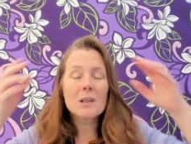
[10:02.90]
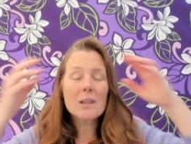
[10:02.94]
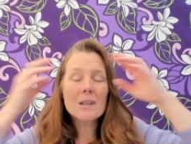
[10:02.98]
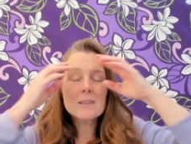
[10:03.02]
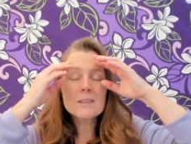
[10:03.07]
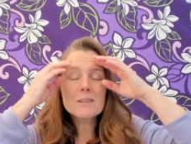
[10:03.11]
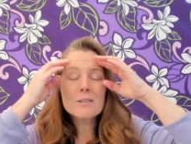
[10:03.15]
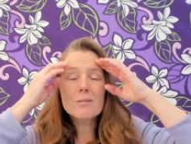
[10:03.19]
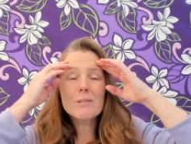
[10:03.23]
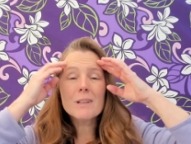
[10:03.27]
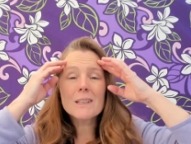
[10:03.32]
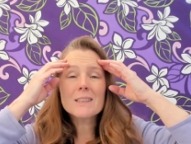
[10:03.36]

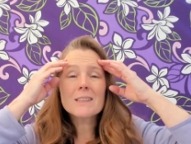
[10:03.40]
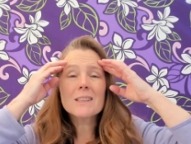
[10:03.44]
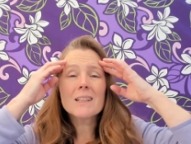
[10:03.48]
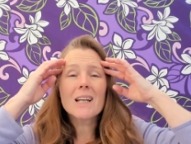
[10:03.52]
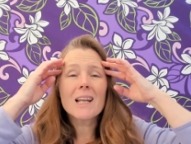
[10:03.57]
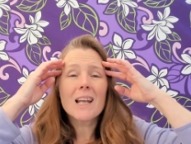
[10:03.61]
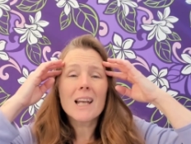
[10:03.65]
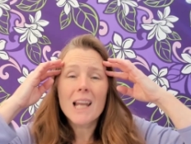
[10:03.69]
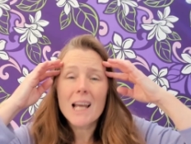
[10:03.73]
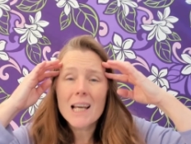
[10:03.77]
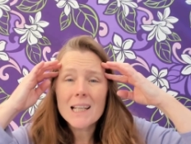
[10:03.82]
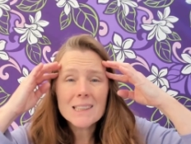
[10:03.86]
because
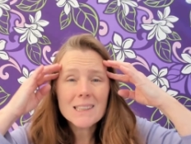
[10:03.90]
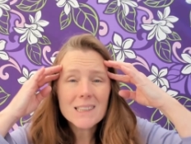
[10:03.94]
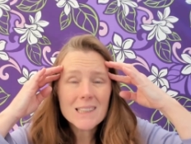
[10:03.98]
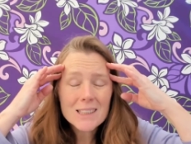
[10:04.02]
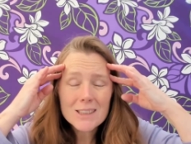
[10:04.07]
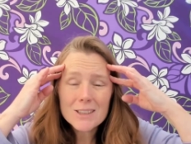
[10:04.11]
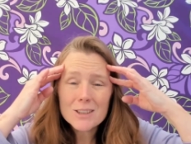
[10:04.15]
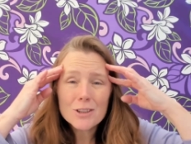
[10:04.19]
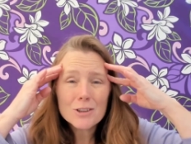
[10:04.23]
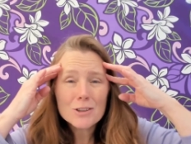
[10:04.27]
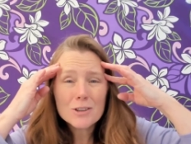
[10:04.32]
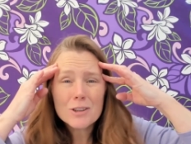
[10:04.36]

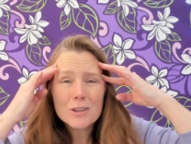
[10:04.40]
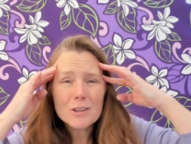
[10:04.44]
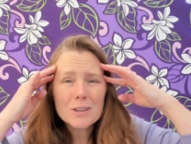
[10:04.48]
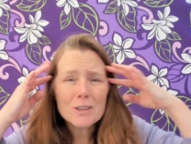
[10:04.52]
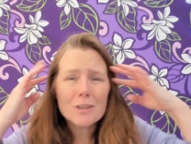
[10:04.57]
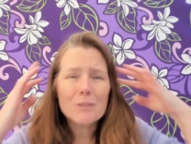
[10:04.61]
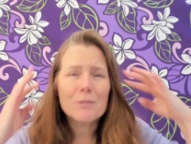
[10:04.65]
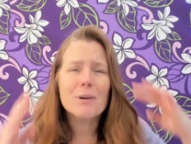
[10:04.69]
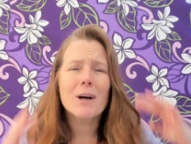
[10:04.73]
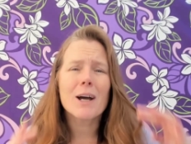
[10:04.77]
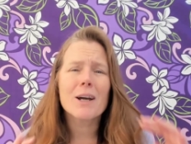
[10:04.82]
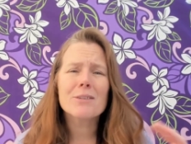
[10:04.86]
rationalizing is also a
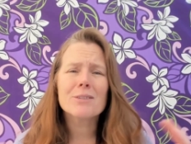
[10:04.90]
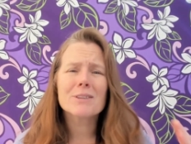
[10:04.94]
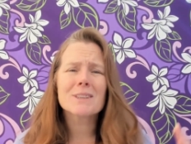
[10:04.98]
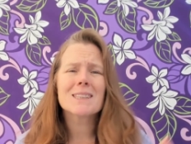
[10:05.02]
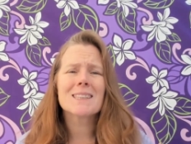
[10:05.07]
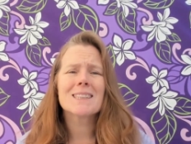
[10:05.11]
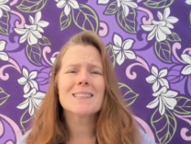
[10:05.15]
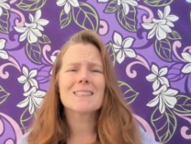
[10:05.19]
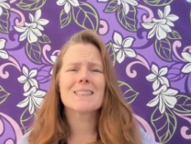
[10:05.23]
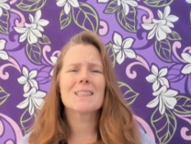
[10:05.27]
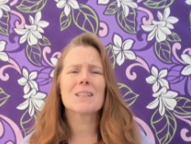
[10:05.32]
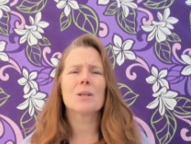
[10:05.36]
survival
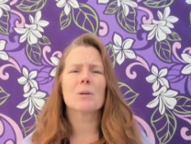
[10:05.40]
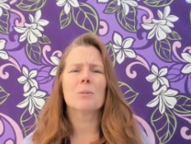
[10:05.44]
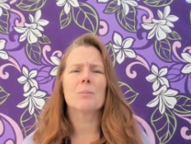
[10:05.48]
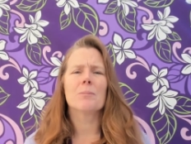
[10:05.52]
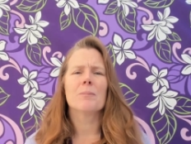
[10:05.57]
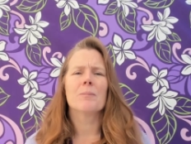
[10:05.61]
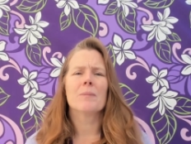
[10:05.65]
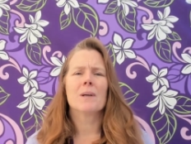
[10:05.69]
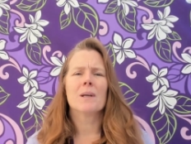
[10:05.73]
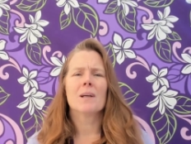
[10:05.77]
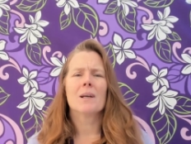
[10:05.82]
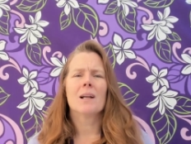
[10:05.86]
system,
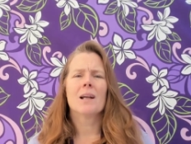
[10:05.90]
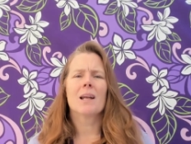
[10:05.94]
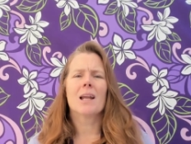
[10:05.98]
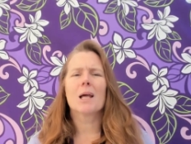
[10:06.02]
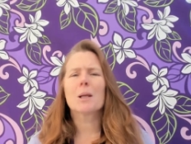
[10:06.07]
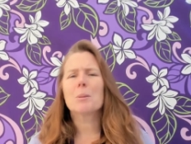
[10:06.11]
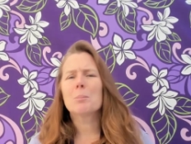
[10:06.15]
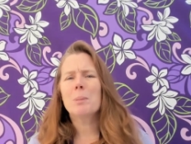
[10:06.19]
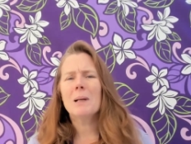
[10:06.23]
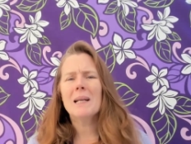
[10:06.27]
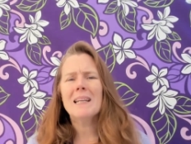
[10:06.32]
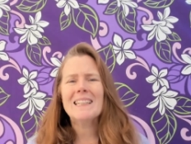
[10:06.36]

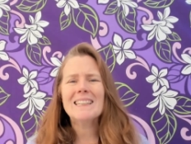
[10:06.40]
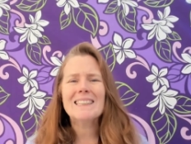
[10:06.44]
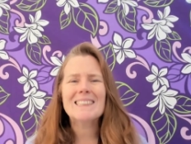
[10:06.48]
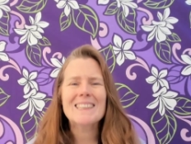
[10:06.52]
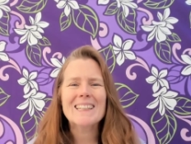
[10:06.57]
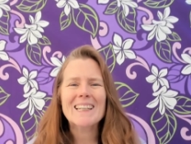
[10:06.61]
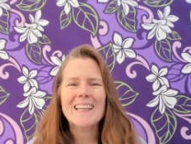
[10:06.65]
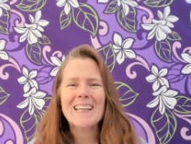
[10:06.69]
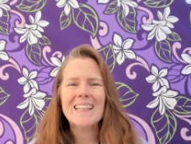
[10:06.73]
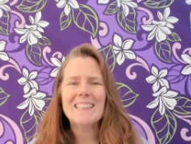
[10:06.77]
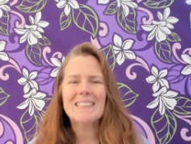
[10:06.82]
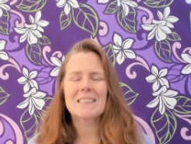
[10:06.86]
like
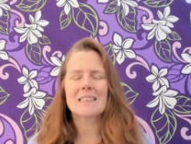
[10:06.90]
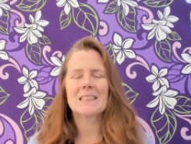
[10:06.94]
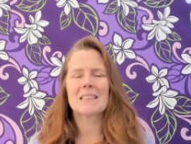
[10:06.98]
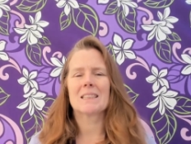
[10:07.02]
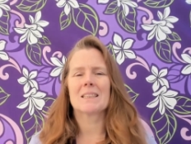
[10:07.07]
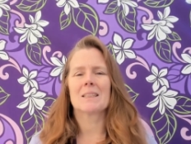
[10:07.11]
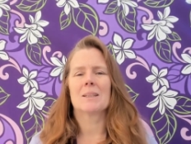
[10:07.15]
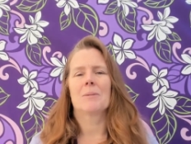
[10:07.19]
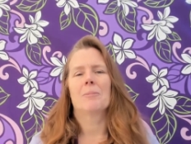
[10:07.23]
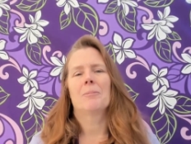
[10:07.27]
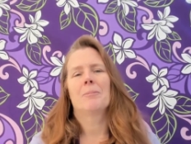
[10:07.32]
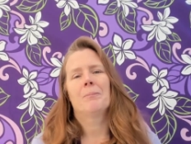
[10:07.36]
pleasing
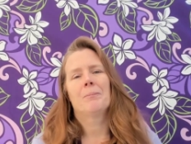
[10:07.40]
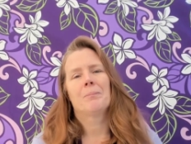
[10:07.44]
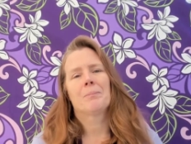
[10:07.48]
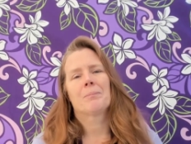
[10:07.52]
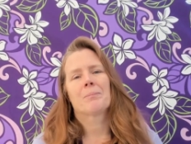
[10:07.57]
is.